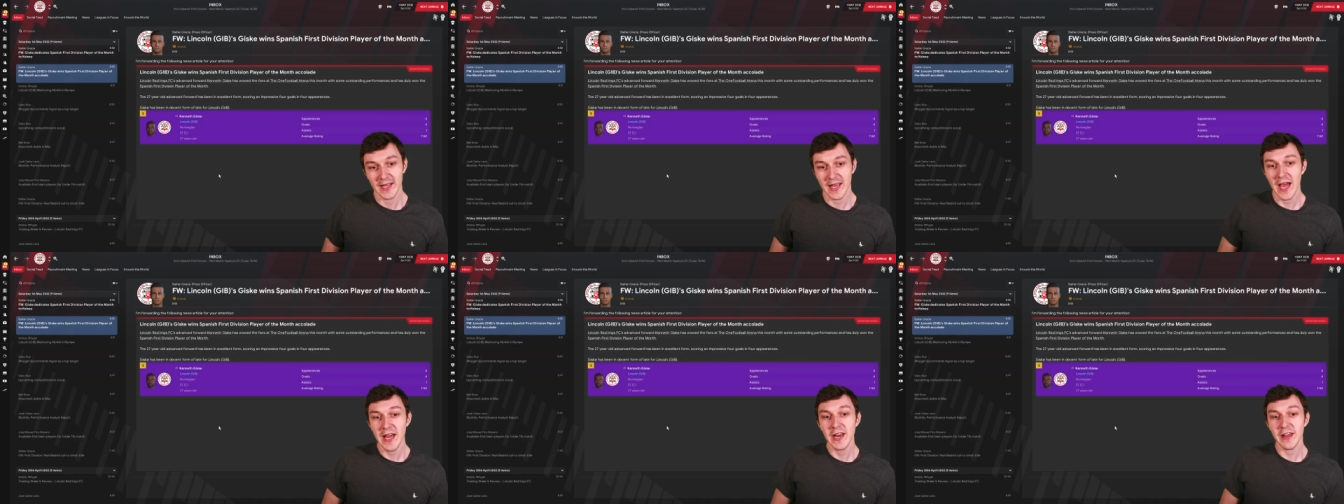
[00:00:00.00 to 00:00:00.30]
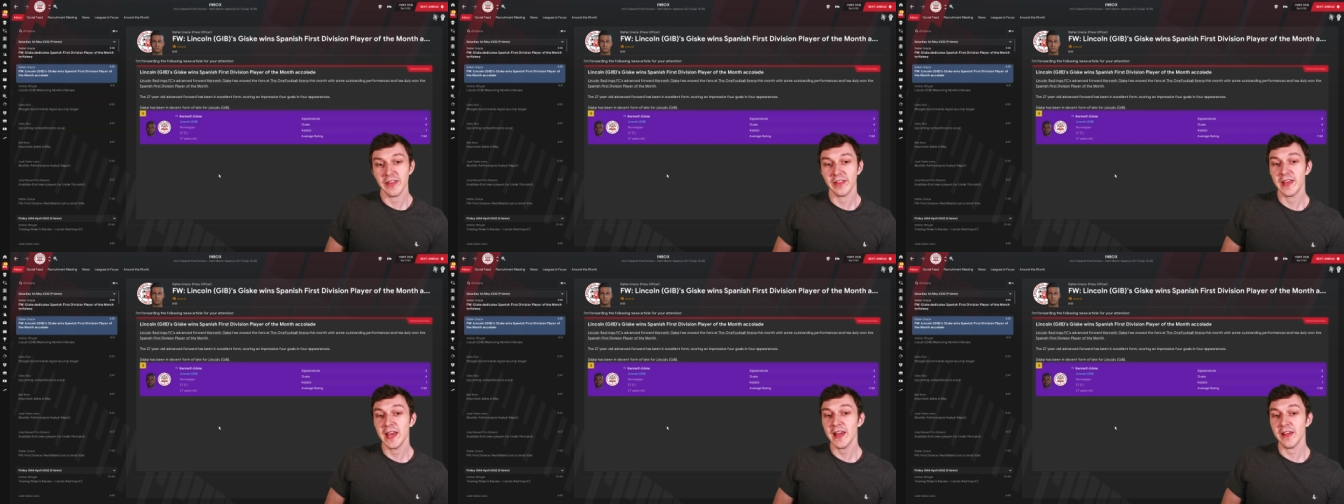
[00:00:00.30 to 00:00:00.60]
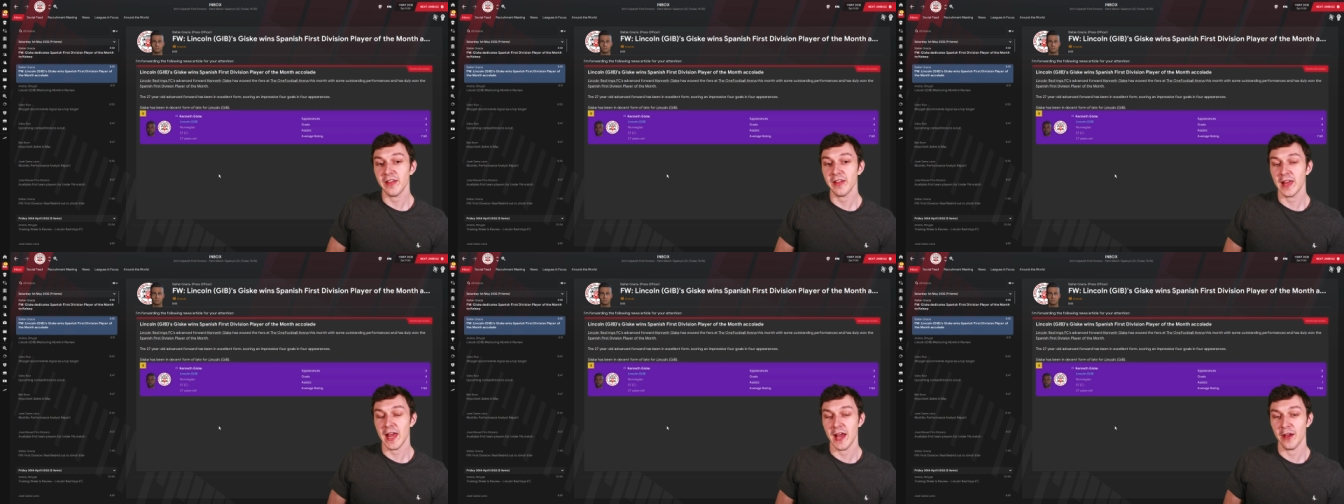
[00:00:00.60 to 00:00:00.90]
Kenneth
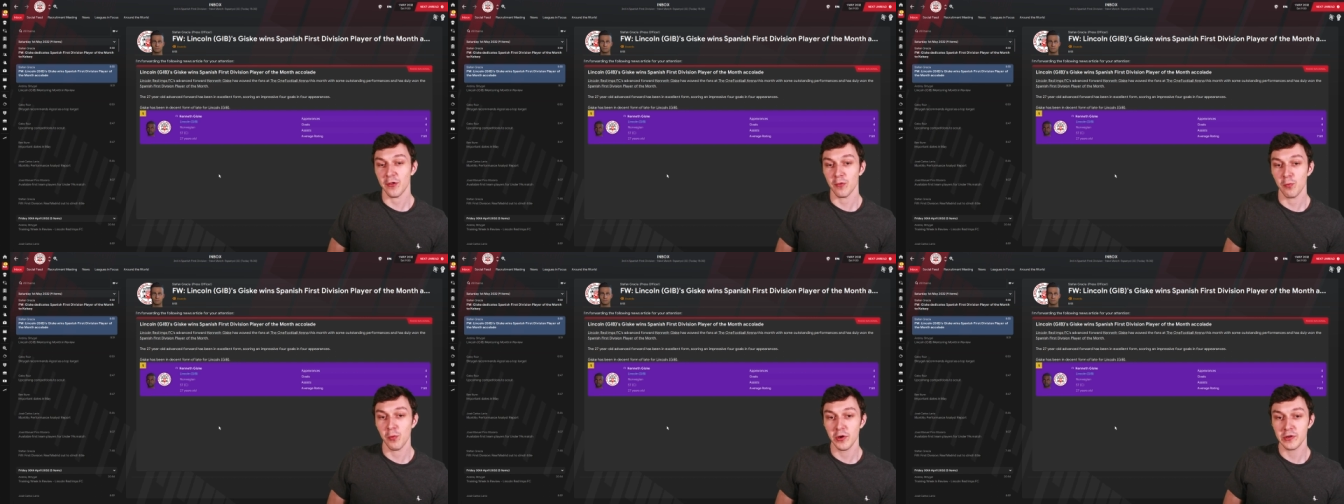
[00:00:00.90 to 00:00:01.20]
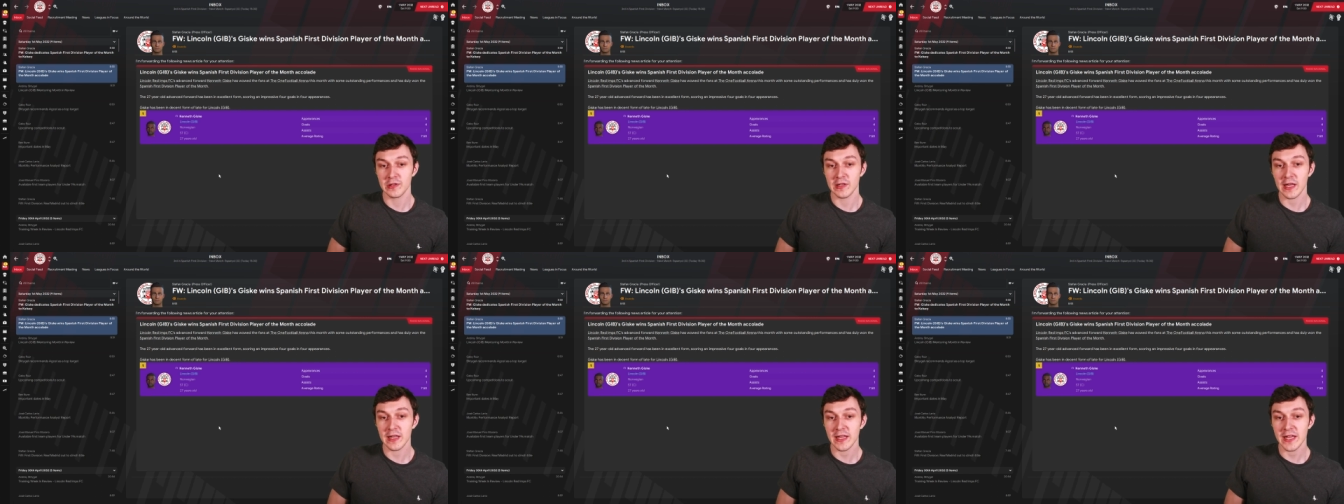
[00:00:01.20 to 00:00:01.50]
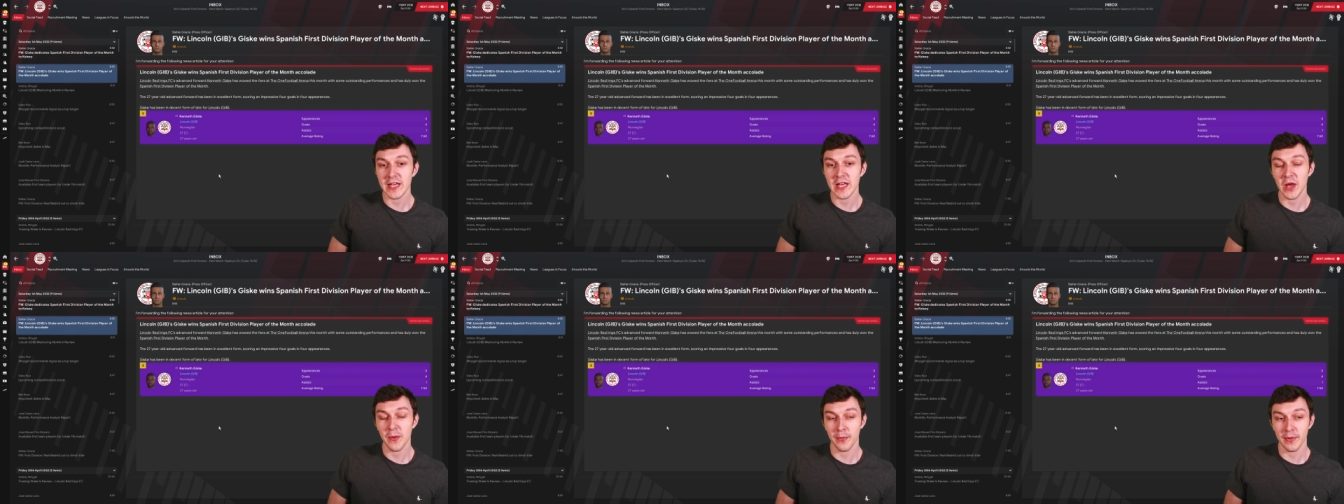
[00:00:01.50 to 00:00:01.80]
Gisk has won La
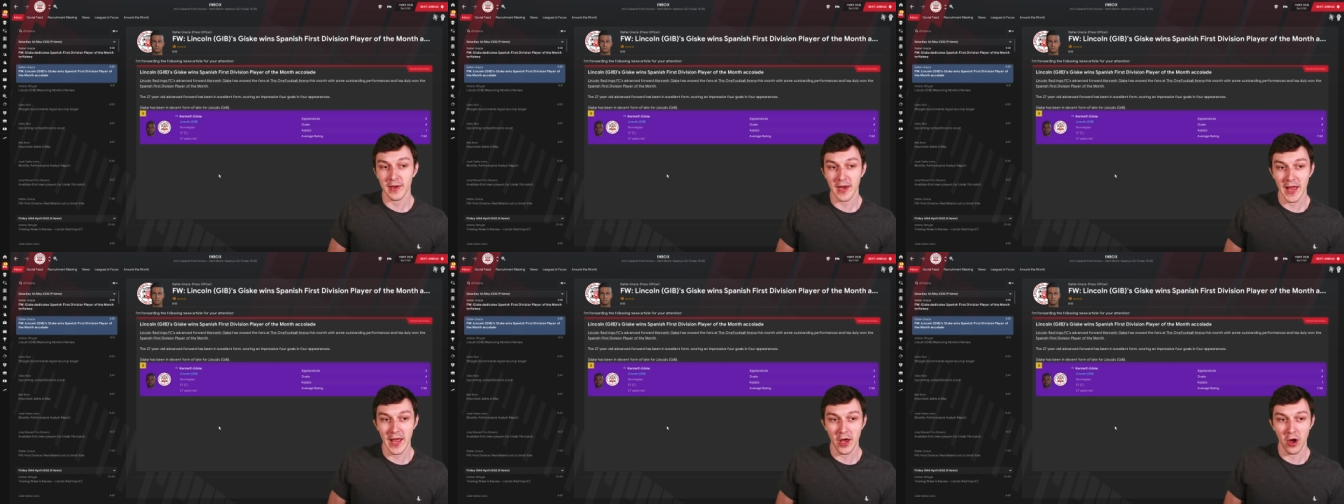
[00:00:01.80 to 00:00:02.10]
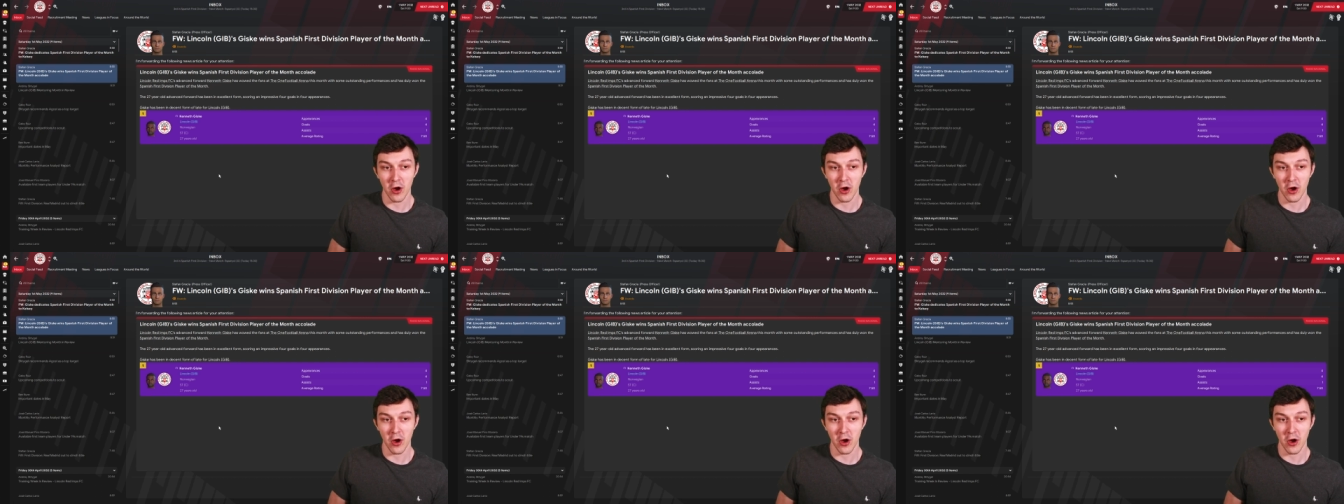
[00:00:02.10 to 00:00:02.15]
Liga Player